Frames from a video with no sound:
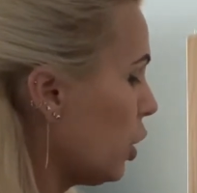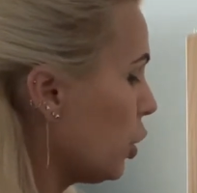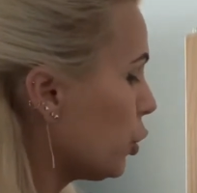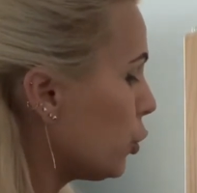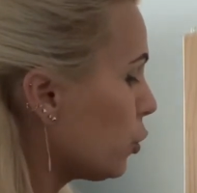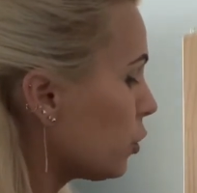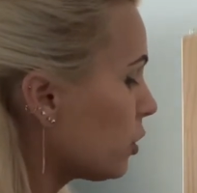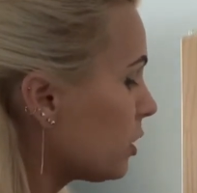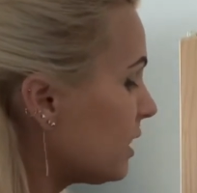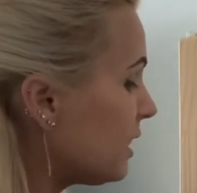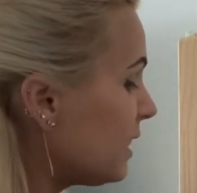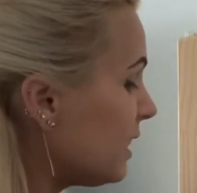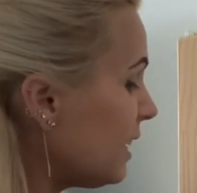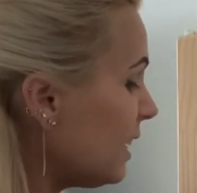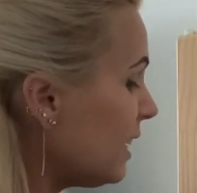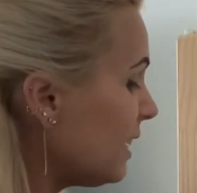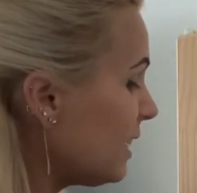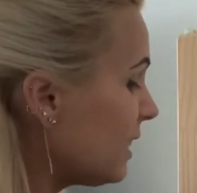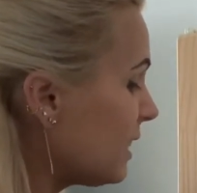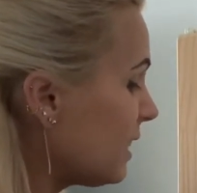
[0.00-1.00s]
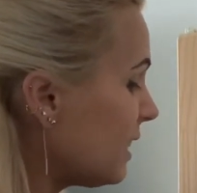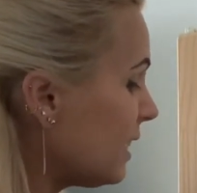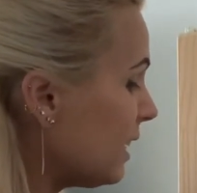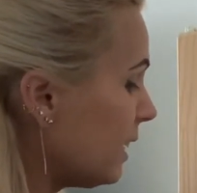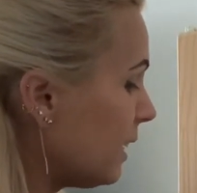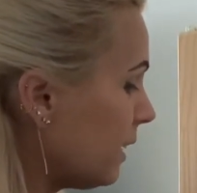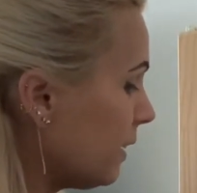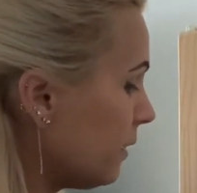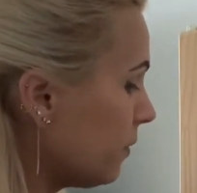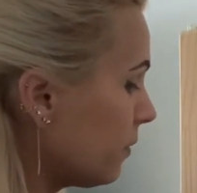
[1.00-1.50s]
Your tilly
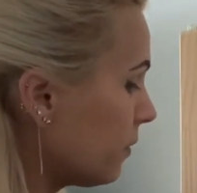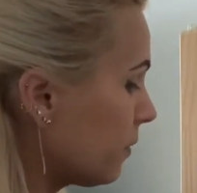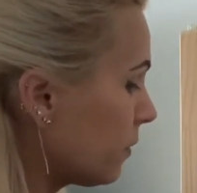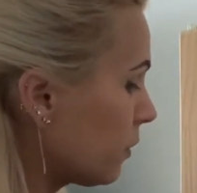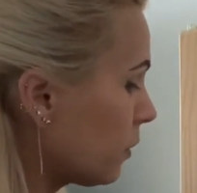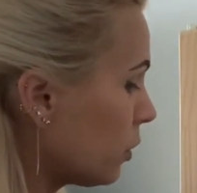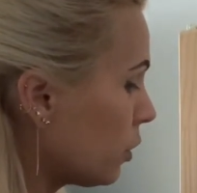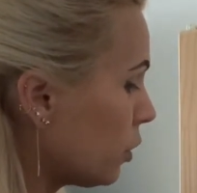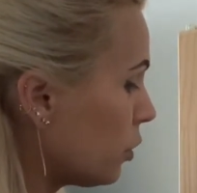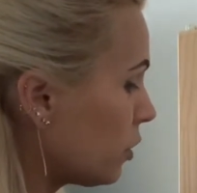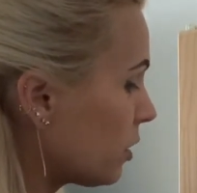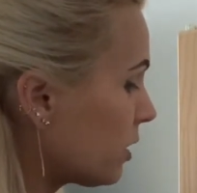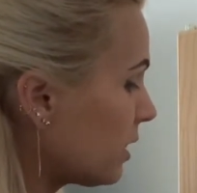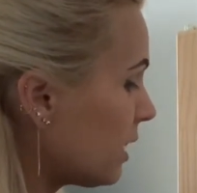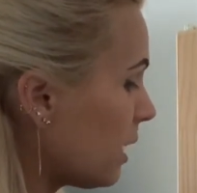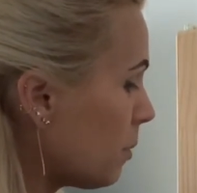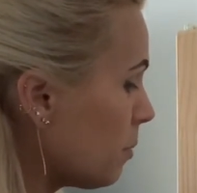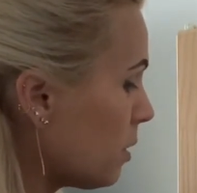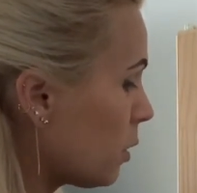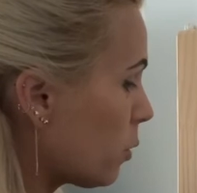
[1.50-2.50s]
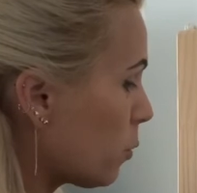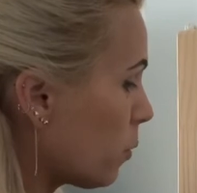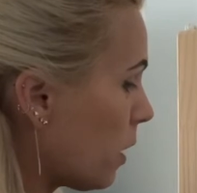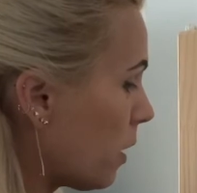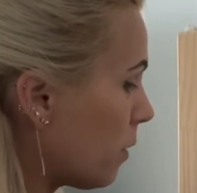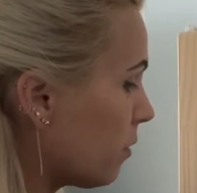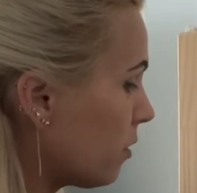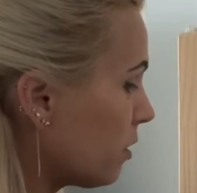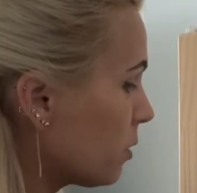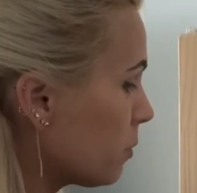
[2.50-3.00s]
tilly, your
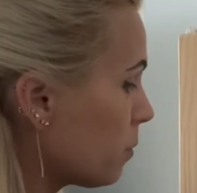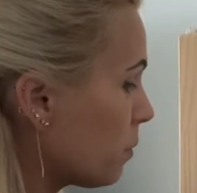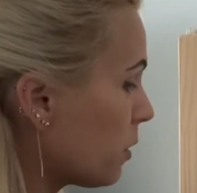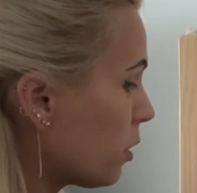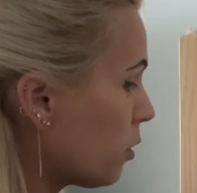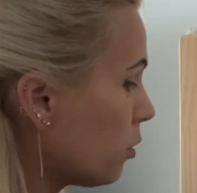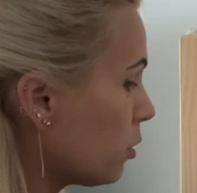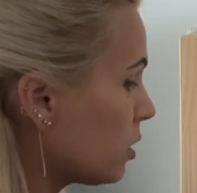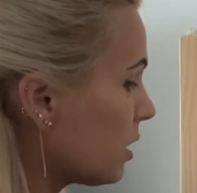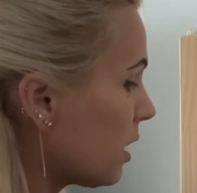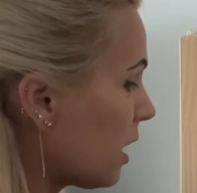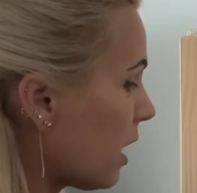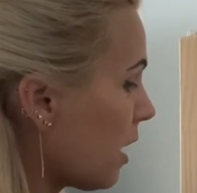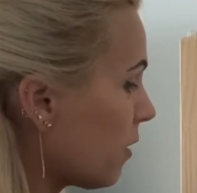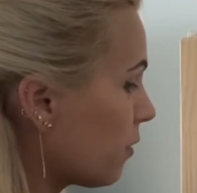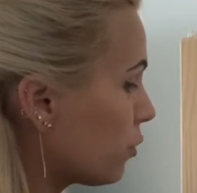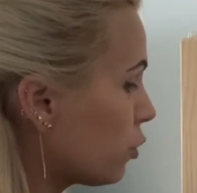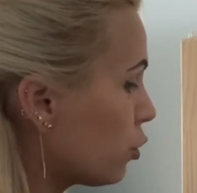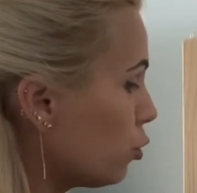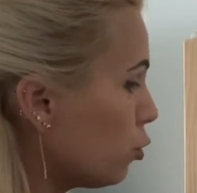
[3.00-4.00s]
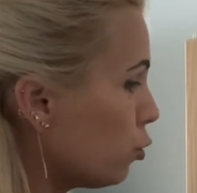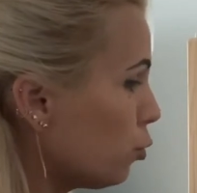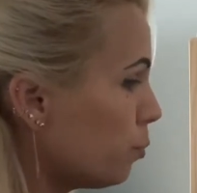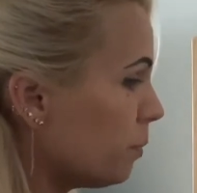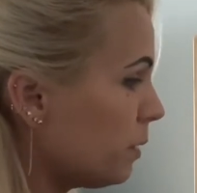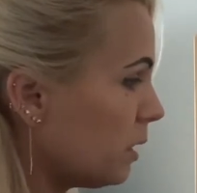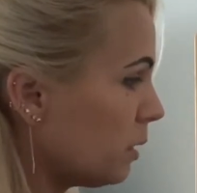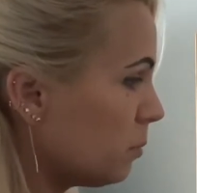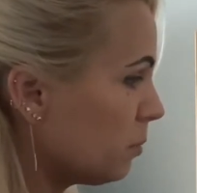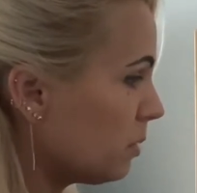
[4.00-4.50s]
semiquavers, because they have two
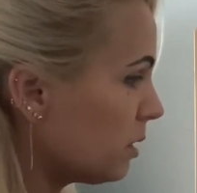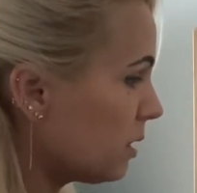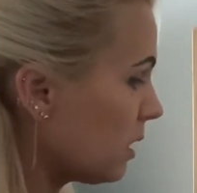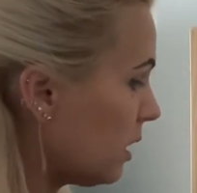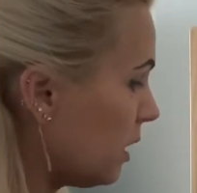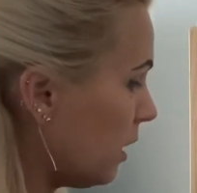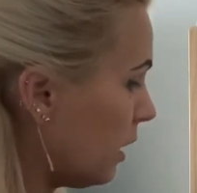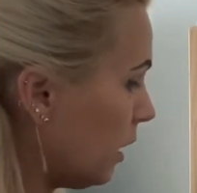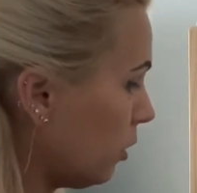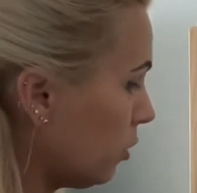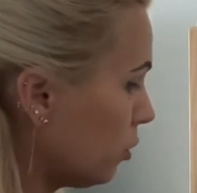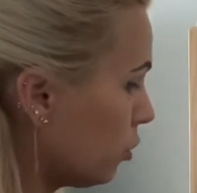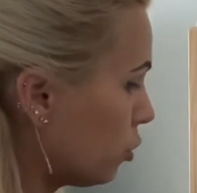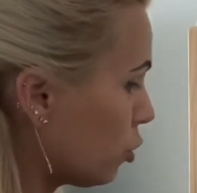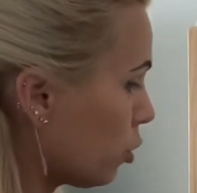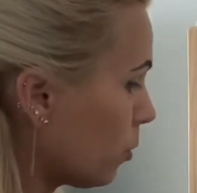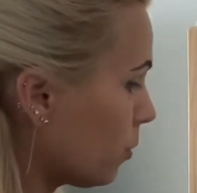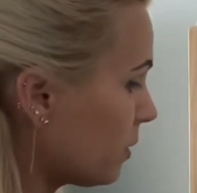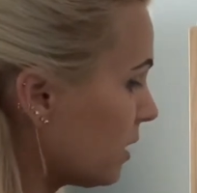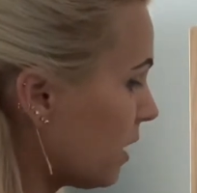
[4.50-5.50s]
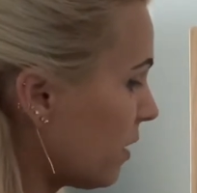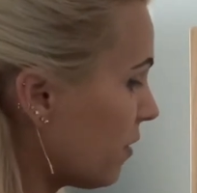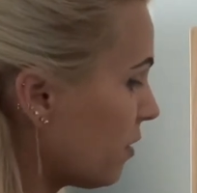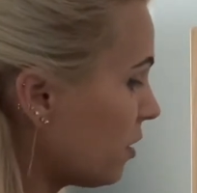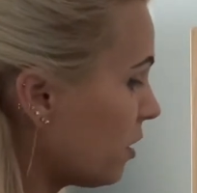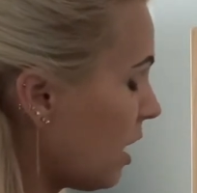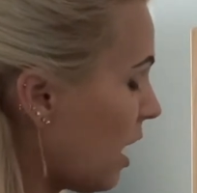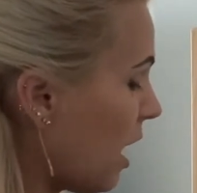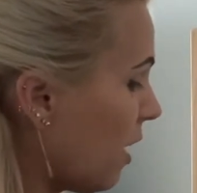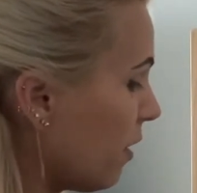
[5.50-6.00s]
beams here on top, they
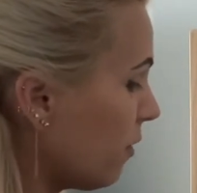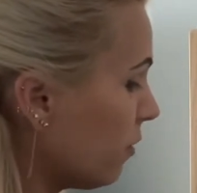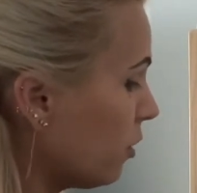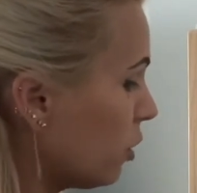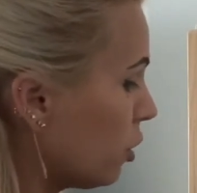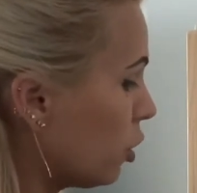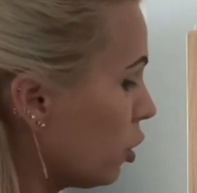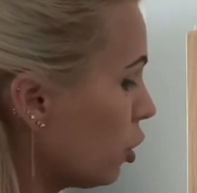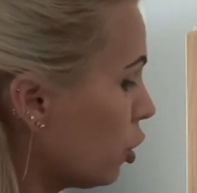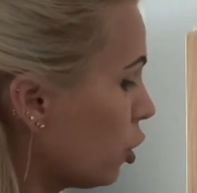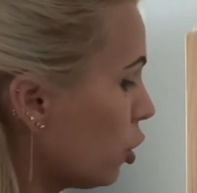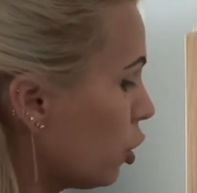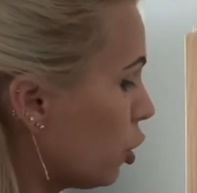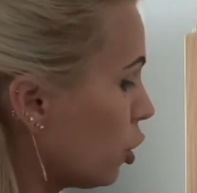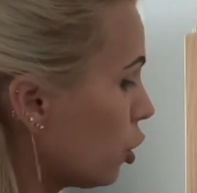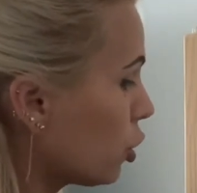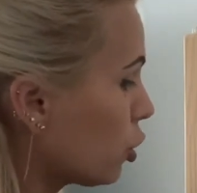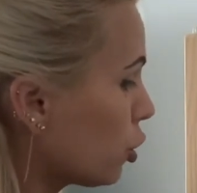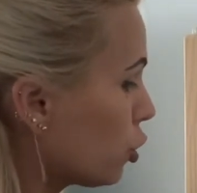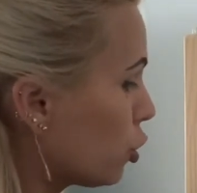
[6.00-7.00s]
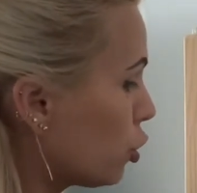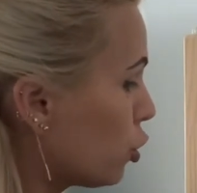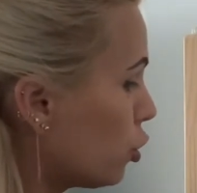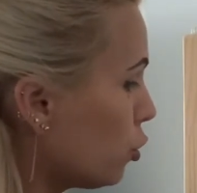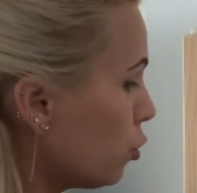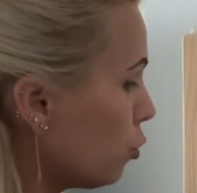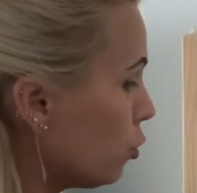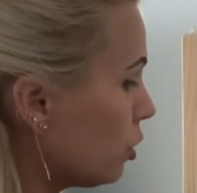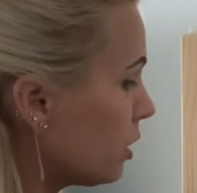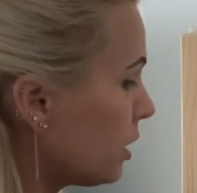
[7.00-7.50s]
will have
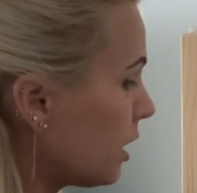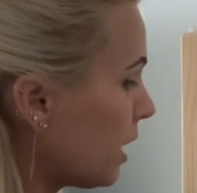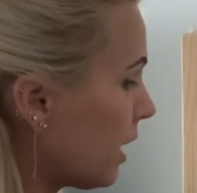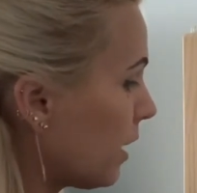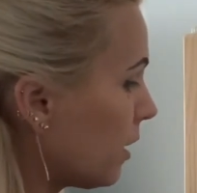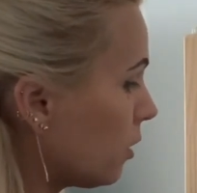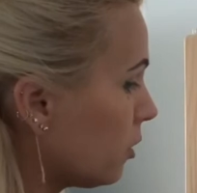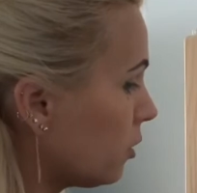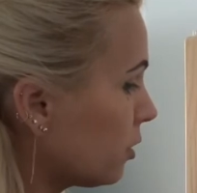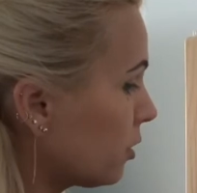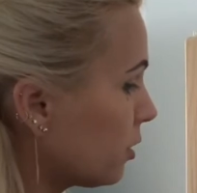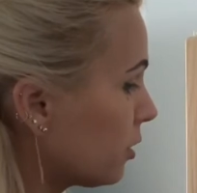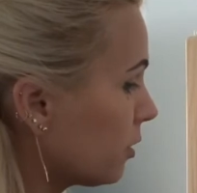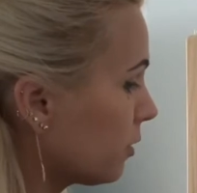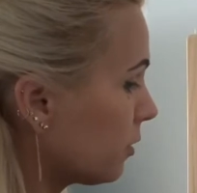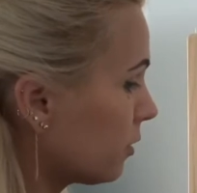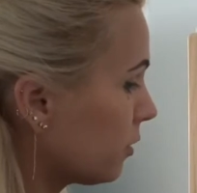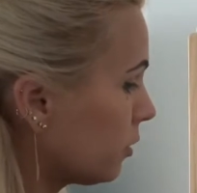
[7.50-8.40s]
two tails.